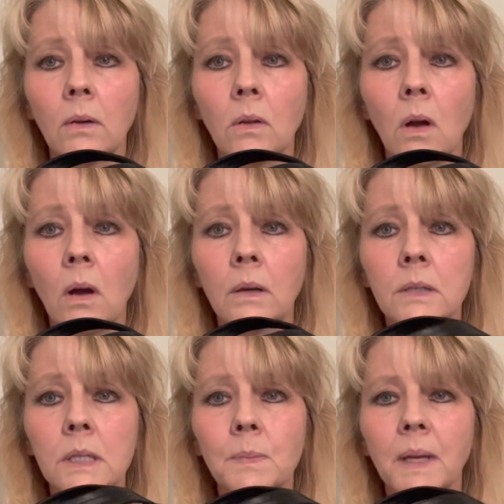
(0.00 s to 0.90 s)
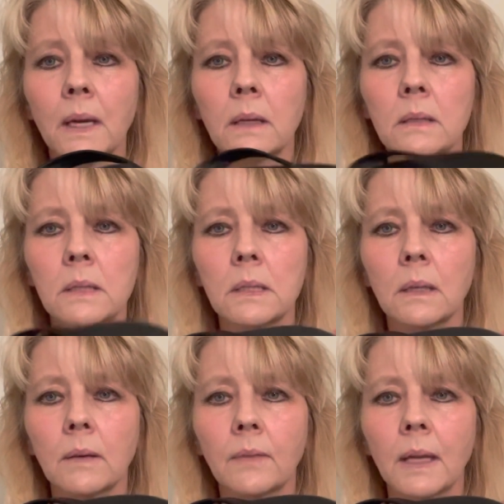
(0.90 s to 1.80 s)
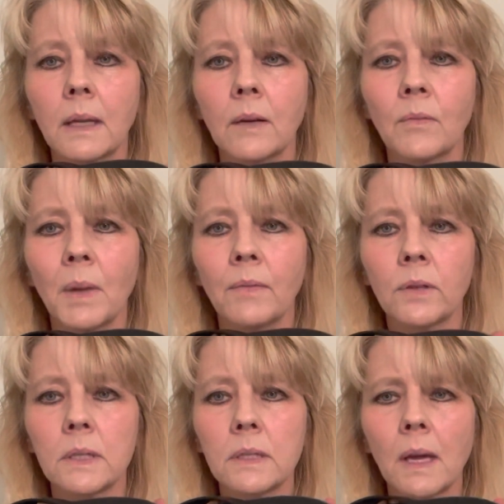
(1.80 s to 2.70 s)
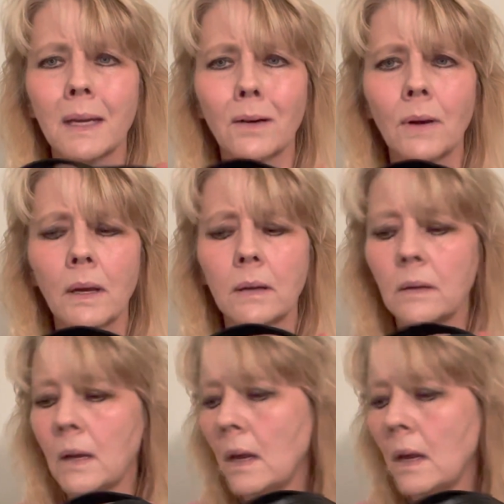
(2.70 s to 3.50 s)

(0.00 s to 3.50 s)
or long, just because, again, of my foot sliding around.